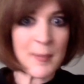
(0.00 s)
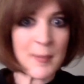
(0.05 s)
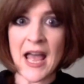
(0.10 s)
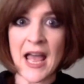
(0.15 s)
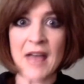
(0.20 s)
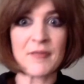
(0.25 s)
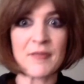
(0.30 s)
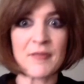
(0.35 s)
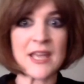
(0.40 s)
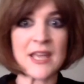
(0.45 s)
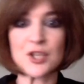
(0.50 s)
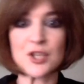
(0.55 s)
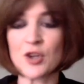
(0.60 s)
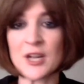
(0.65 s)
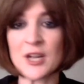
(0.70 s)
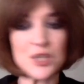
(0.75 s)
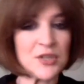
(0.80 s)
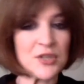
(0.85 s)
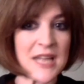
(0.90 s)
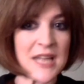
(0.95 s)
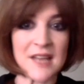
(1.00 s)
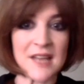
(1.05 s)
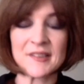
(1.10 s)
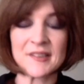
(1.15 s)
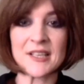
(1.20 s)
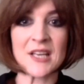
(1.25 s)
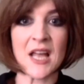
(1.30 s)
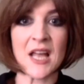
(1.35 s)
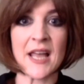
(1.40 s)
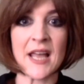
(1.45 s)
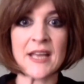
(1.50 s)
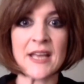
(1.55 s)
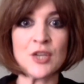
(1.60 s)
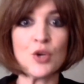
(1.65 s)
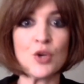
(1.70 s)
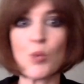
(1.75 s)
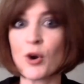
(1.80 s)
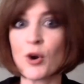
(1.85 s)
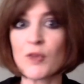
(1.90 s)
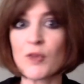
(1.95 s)
up at 8:30, you're at your desk at
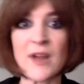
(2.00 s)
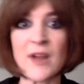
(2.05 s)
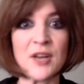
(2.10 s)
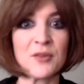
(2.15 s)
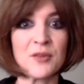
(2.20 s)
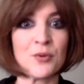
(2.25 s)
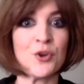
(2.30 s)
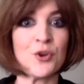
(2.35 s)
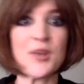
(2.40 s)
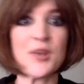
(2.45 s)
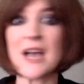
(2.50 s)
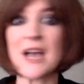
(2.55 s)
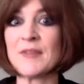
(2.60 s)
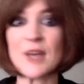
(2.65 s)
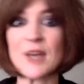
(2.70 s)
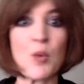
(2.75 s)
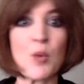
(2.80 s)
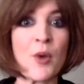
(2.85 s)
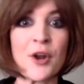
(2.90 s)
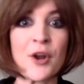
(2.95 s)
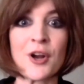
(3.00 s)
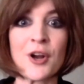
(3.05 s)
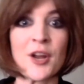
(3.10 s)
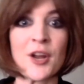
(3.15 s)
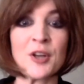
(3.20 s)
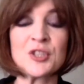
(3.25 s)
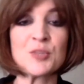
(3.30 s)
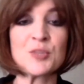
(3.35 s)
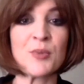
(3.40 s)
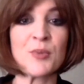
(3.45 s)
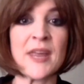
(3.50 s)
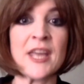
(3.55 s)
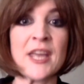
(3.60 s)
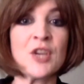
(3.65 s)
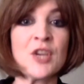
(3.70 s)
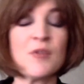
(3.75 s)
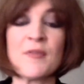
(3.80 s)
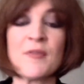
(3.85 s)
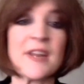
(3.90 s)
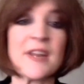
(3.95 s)
9, you work right through, you have like a 1 hour lunch
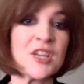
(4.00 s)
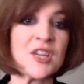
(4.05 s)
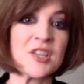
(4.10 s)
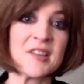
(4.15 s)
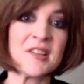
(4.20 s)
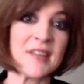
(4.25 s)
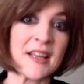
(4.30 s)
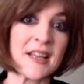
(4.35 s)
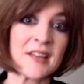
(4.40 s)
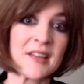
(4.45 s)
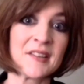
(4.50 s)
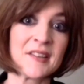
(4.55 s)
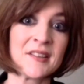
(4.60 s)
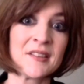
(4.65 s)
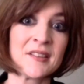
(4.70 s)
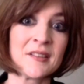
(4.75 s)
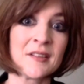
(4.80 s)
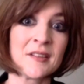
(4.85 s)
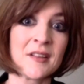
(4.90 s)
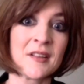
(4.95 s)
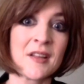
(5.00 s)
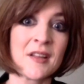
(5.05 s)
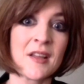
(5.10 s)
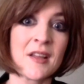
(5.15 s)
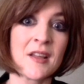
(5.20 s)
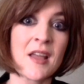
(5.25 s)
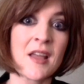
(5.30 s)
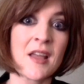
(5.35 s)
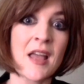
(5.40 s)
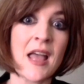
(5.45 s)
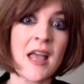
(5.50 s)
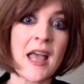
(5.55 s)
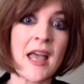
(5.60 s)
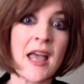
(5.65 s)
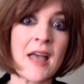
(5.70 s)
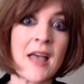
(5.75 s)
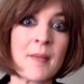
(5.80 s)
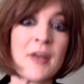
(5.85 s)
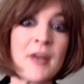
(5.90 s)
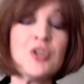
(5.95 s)
break, you finish at 6,
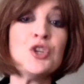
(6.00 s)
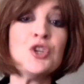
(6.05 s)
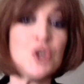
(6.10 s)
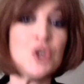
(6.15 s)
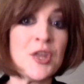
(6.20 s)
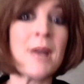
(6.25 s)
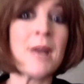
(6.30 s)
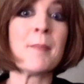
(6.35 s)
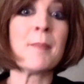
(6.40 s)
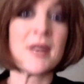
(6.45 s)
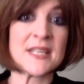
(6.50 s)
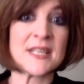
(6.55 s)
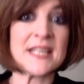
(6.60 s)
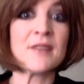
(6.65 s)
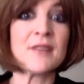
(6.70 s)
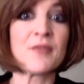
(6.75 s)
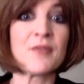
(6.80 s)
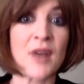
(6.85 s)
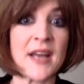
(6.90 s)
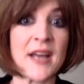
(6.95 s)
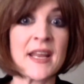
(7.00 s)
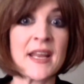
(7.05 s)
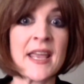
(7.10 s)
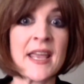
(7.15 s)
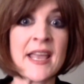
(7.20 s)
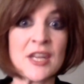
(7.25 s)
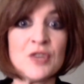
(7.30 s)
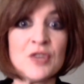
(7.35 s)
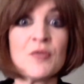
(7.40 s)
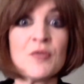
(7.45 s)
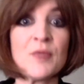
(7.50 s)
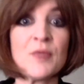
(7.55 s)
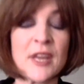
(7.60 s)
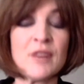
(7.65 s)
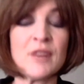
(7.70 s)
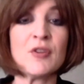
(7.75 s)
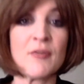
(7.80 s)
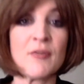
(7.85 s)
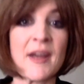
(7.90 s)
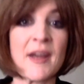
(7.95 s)
and you do that Monday to Friday, and you're
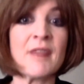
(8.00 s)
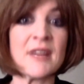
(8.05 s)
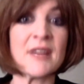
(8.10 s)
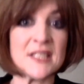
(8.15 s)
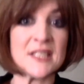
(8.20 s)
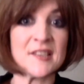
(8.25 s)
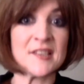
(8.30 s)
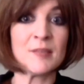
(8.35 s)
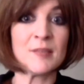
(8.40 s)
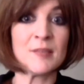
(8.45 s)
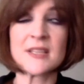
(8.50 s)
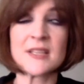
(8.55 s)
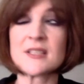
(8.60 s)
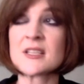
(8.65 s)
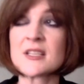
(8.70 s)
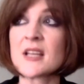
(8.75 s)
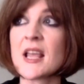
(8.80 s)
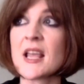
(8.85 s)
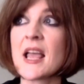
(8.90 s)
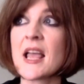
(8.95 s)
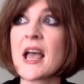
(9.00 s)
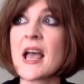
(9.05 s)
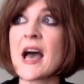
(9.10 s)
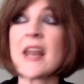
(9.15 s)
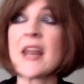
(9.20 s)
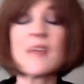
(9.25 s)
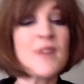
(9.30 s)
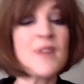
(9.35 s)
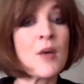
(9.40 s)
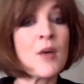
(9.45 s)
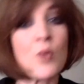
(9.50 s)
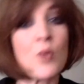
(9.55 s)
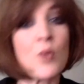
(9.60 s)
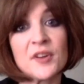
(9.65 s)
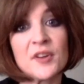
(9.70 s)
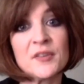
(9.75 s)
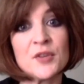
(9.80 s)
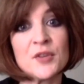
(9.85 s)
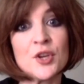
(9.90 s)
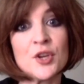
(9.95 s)
kind of, you're very, very disciplined. And if that
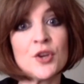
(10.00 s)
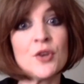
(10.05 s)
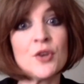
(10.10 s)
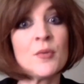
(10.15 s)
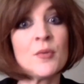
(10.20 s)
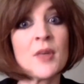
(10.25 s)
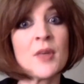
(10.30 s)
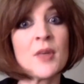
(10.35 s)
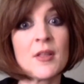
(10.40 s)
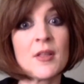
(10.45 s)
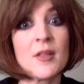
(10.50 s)
works for you,